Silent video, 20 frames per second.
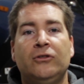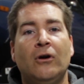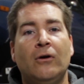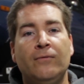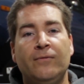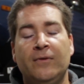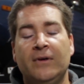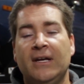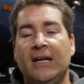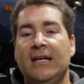
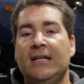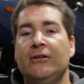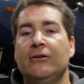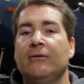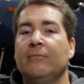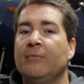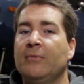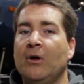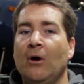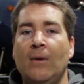don't forget, you
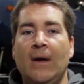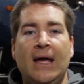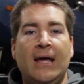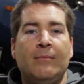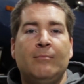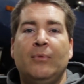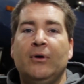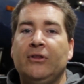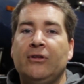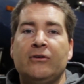can go
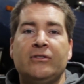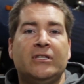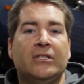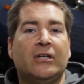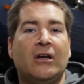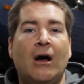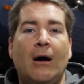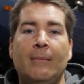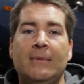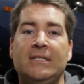ahead and put those in
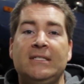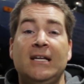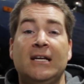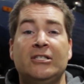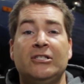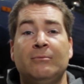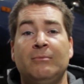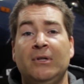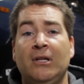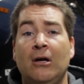the comment
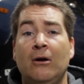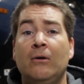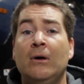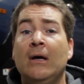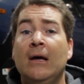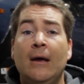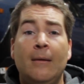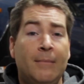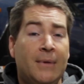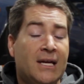section below,
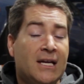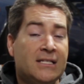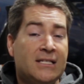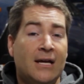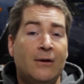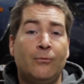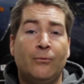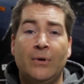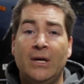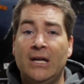because
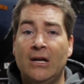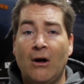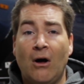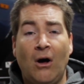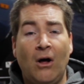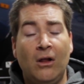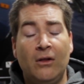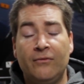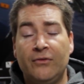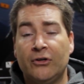I read
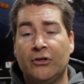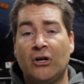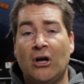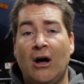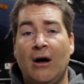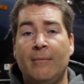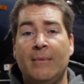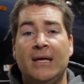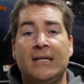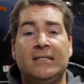all of your
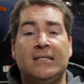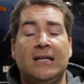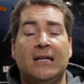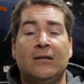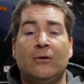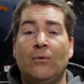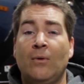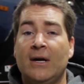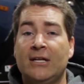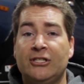comments
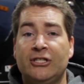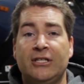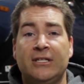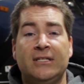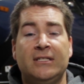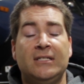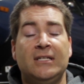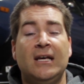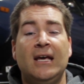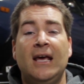and
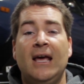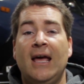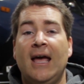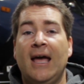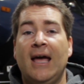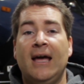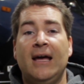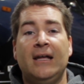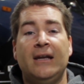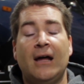questions,
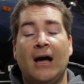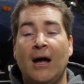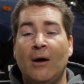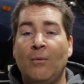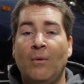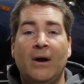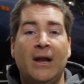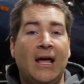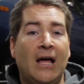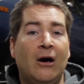and I
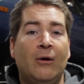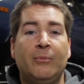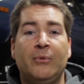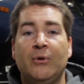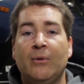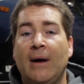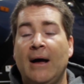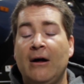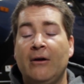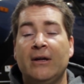want to help
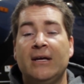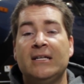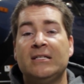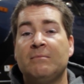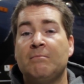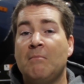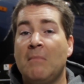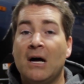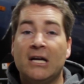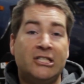you out
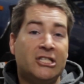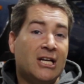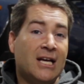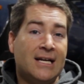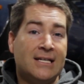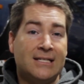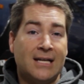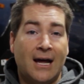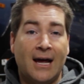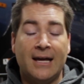as much
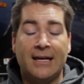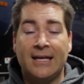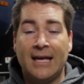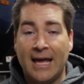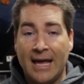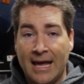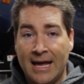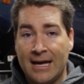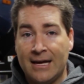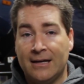as I
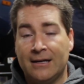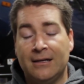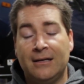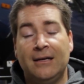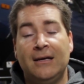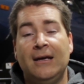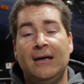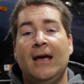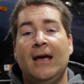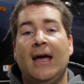can.
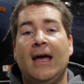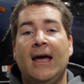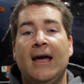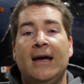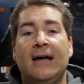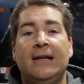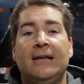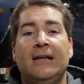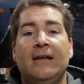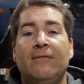
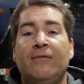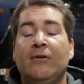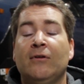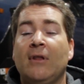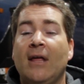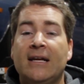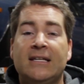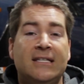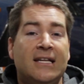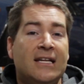And if you
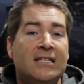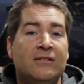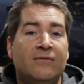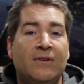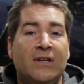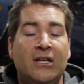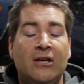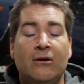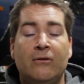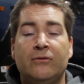liked today's
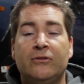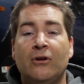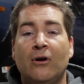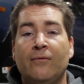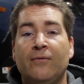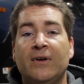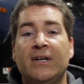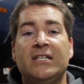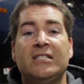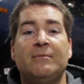video,
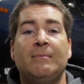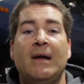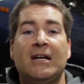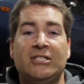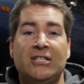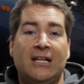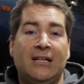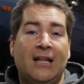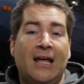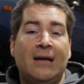don't forget to
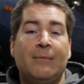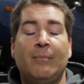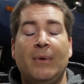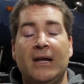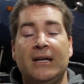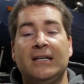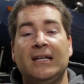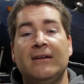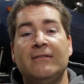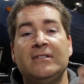smash that like
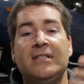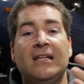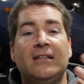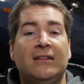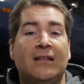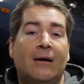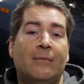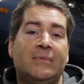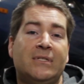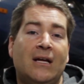button, give us
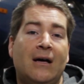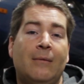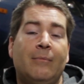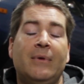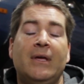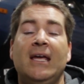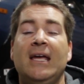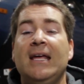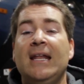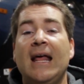that thumbs
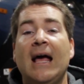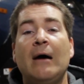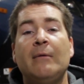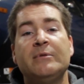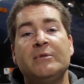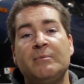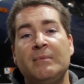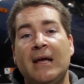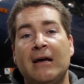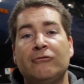up. It
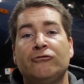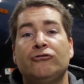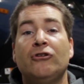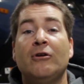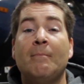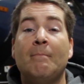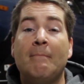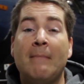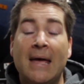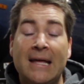helps me out
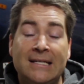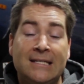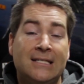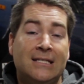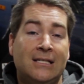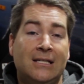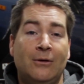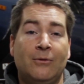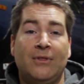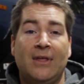
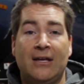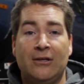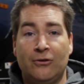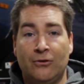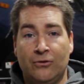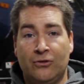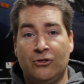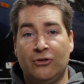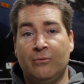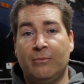tremendously with that
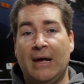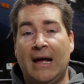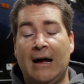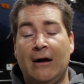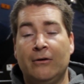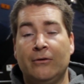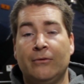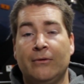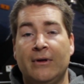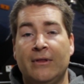YouTube
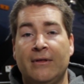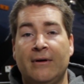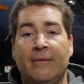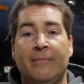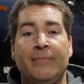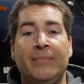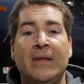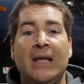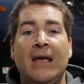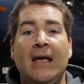
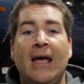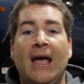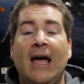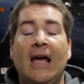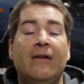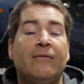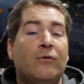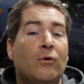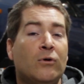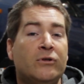algorithm.
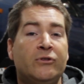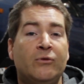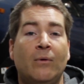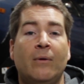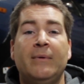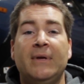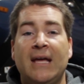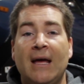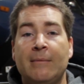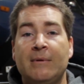And of course, you
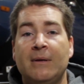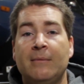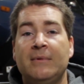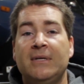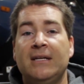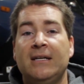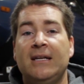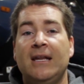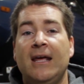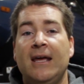want to be kept
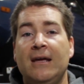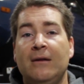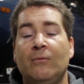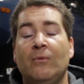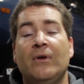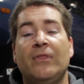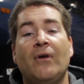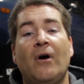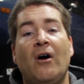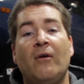up to date
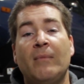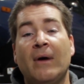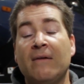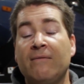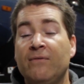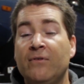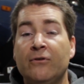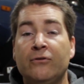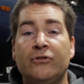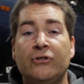with all my
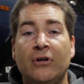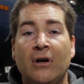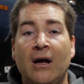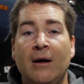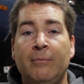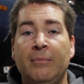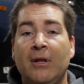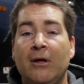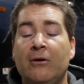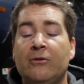future
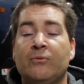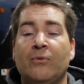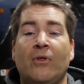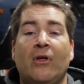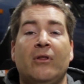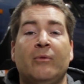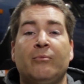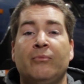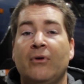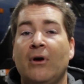uploads, with
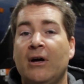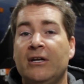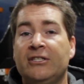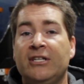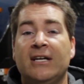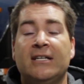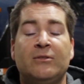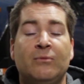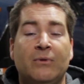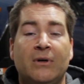all the
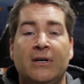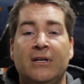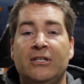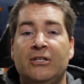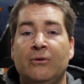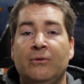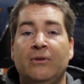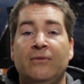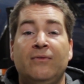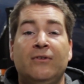projects we're going to
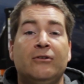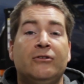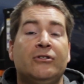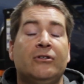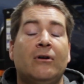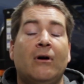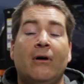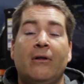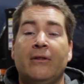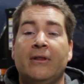do in the
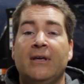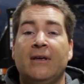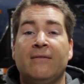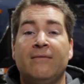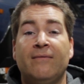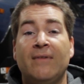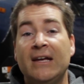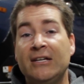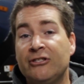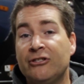future, all the
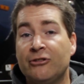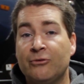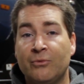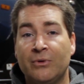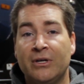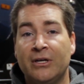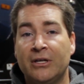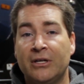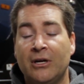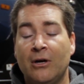adventures
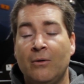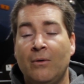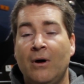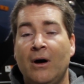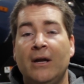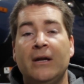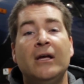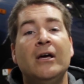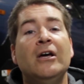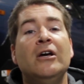we're going to go
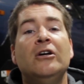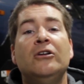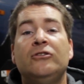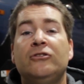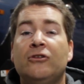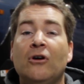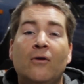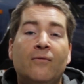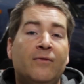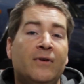on.
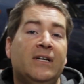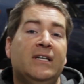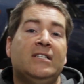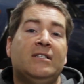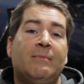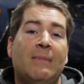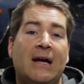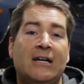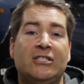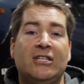Don't forget to
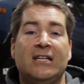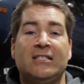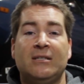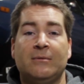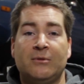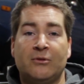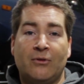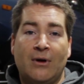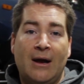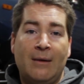smash that
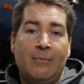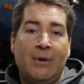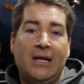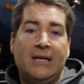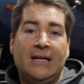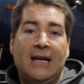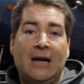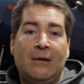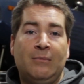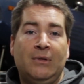subscribe
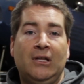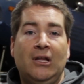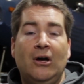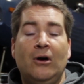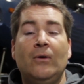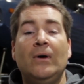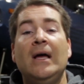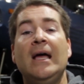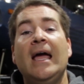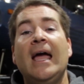button down
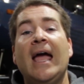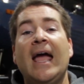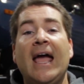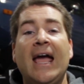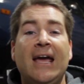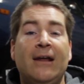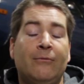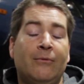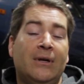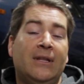below
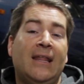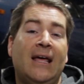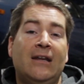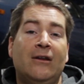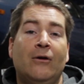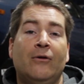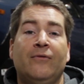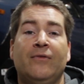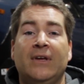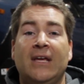and ring that
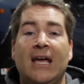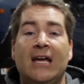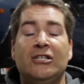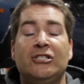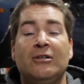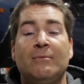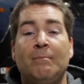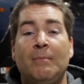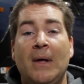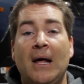
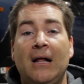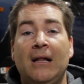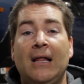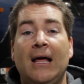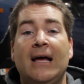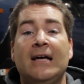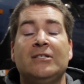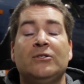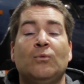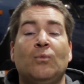notification bell
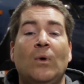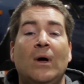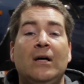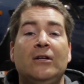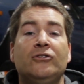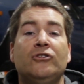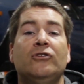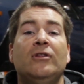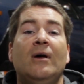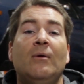as
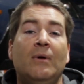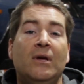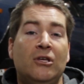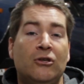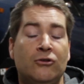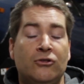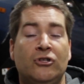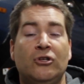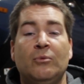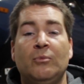well, so that way
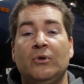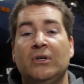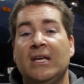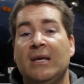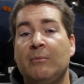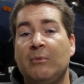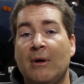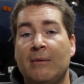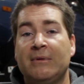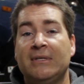YouTube will
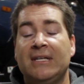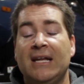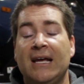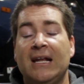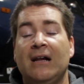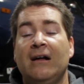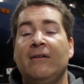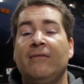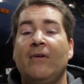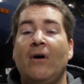keep you up to
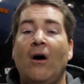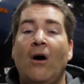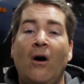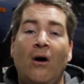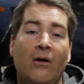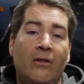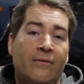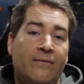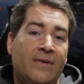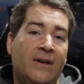date of
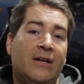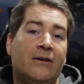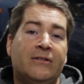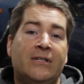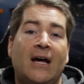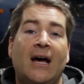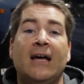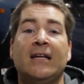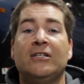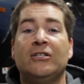all the
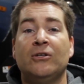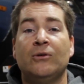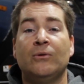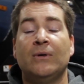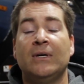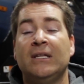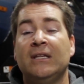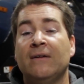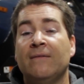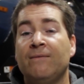videos I
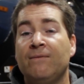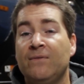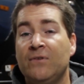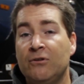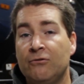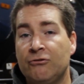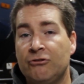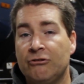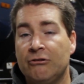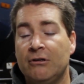do in the
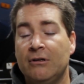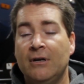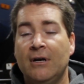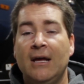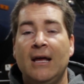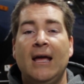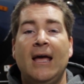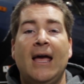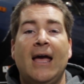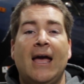future.
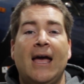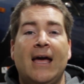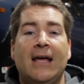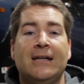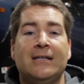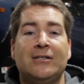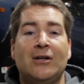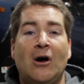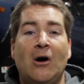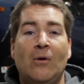
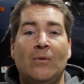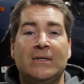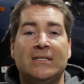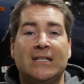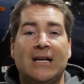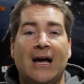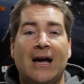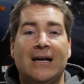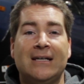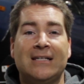And as always,
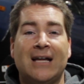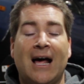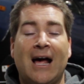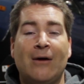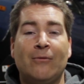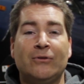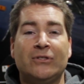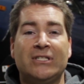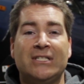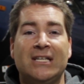guys,
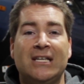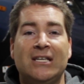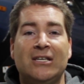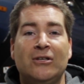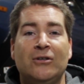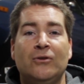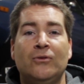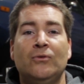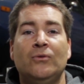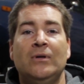I will see
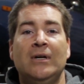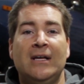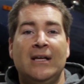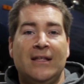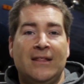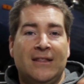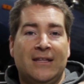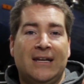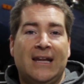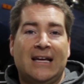you
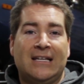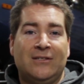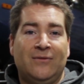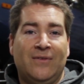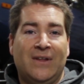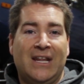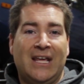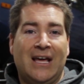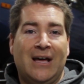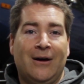the next
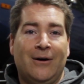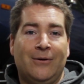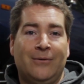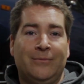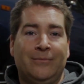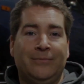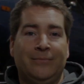video.